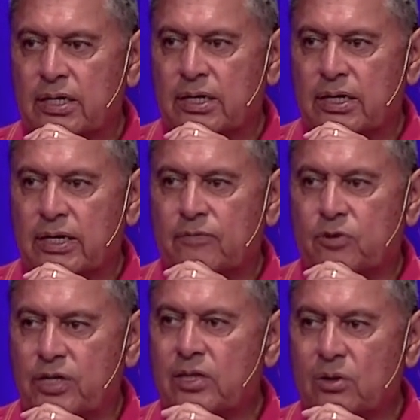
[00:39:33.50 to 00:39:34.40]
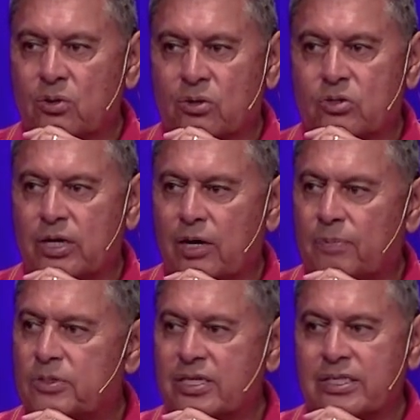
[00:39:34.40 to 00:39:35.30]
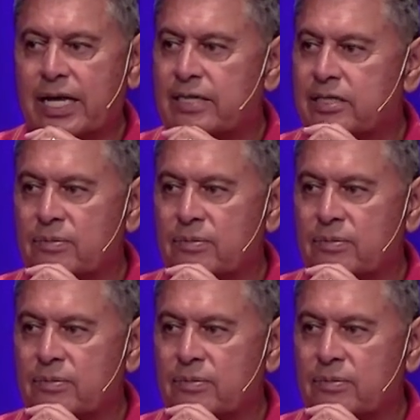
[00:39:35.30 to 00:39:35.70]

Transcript: And if you need the Lord to help you, just ask him.